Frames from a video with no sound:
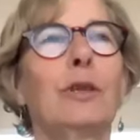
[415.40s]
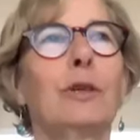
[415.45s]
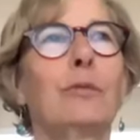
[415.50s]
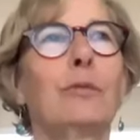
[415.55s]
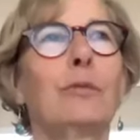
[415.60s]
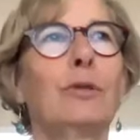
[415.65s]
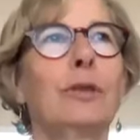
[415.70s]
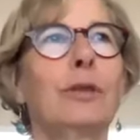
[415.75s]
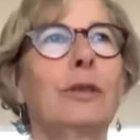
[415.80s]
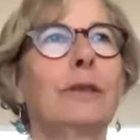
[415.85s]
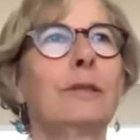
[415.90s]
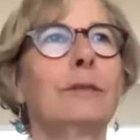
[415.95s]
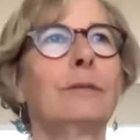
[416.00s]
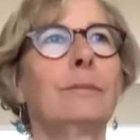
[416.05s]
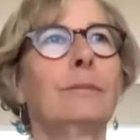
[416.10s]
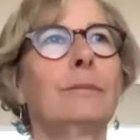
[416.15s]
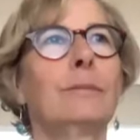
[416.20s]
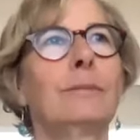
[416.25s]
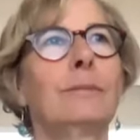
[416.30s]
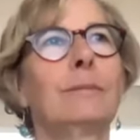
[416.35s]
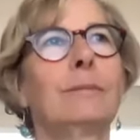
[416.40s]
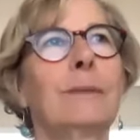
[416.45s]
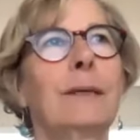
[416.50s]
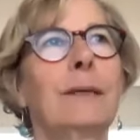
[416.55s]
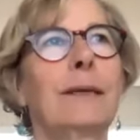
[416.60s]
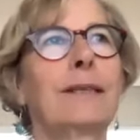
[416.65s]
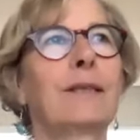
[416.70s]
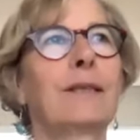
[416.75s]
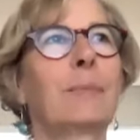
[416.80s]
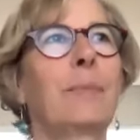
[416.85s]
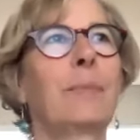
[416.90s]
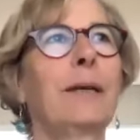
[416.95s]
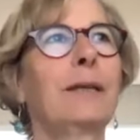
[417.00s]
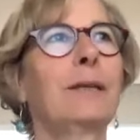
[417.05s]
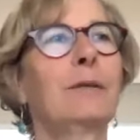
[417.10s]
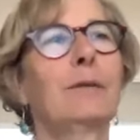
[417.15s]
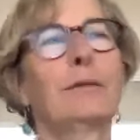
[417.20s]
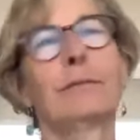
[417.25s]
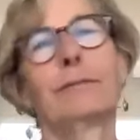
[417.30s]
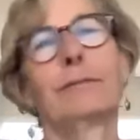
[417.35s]
I want to
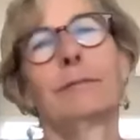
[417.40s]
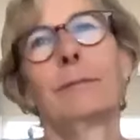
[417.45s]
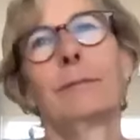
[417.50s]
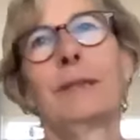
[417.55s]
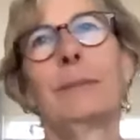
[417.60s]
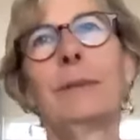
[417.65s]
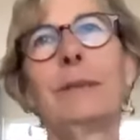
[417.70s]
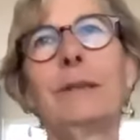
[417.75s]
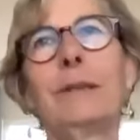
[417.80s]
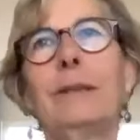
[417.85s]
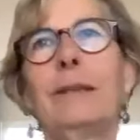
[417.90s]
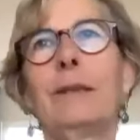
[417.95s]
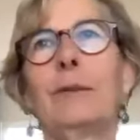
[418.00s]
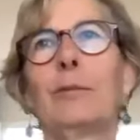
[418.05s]
expand of maybe,